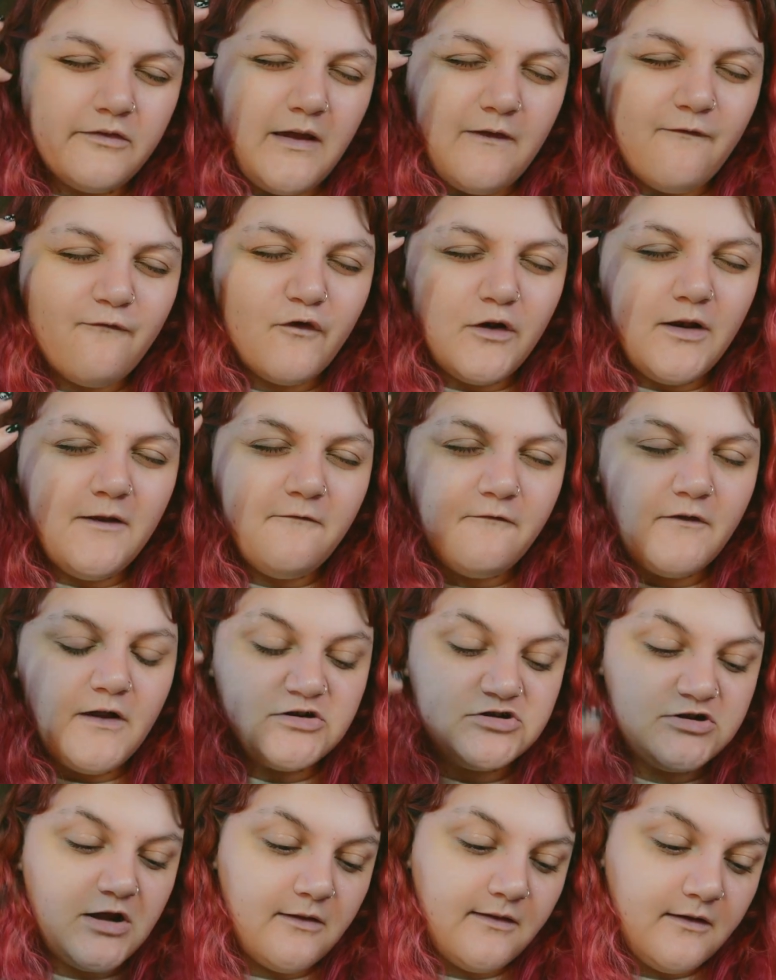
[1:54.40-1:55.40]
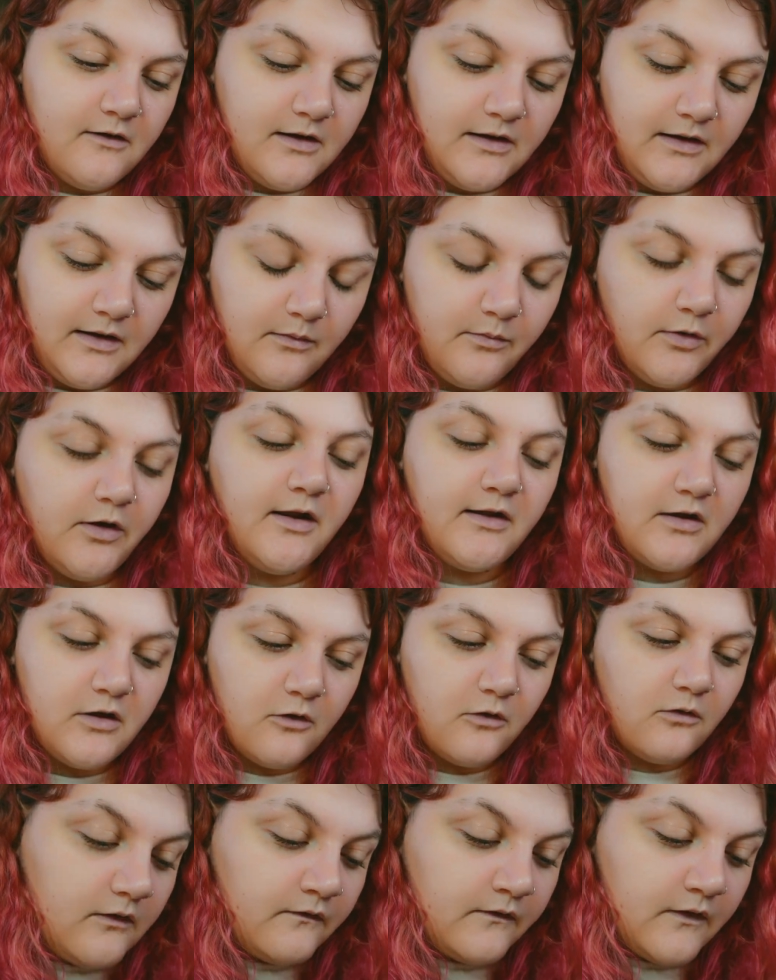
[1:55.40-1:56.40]
like fully fleshed out that idea, but I
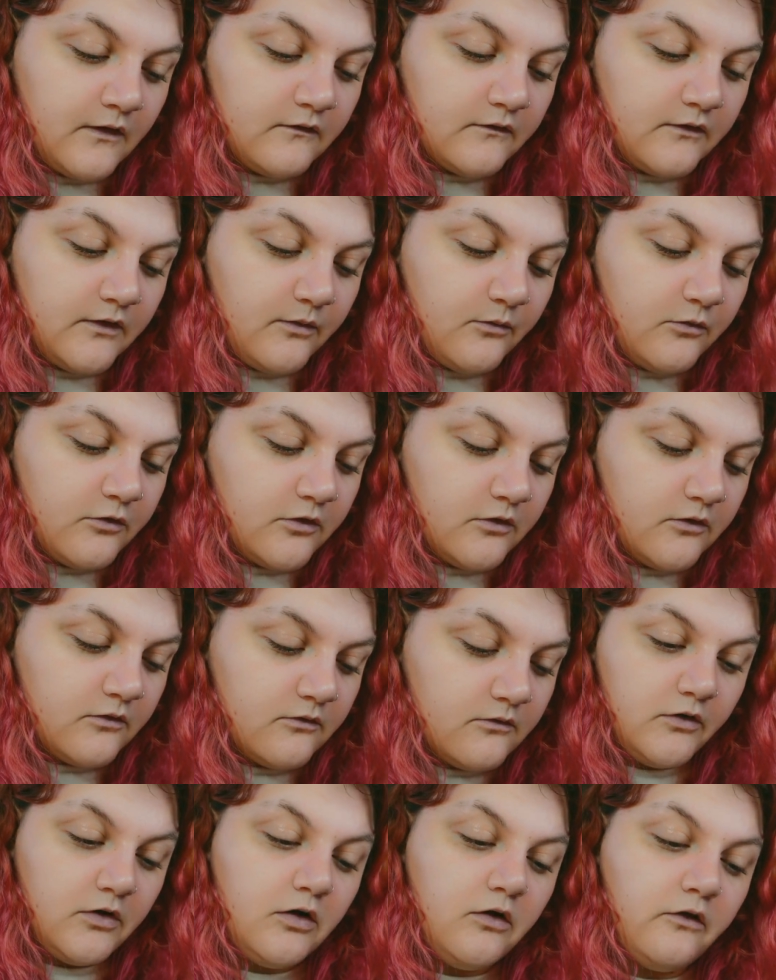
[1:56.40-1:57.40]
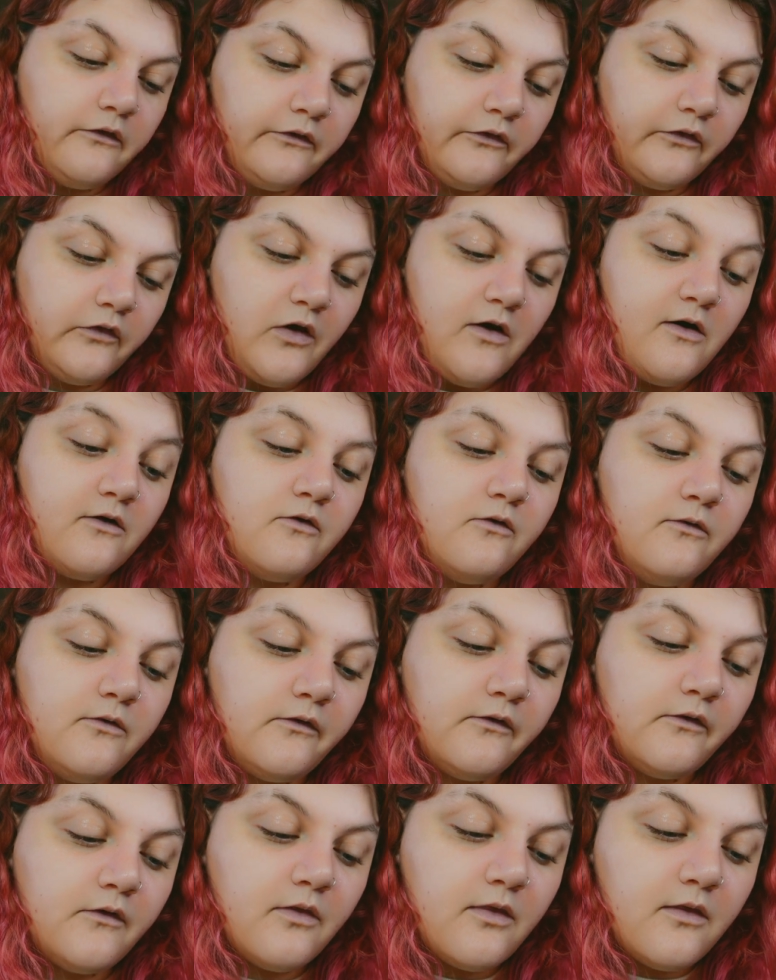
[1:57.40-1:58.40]
know I essentially want a lot of
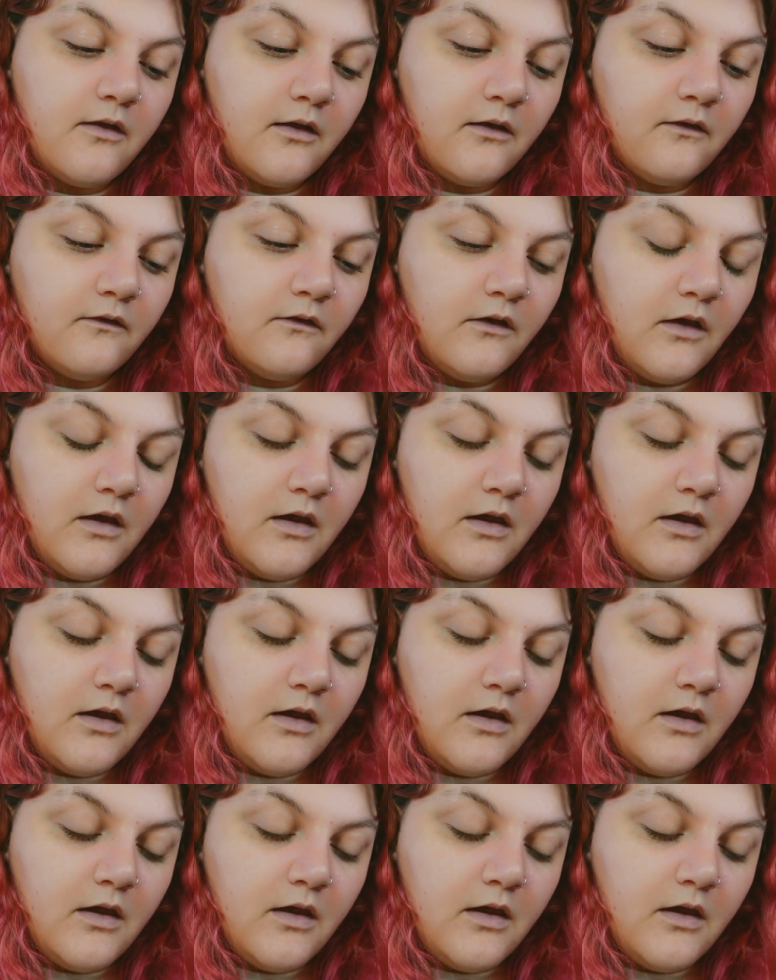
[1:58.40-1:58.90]
circles and things.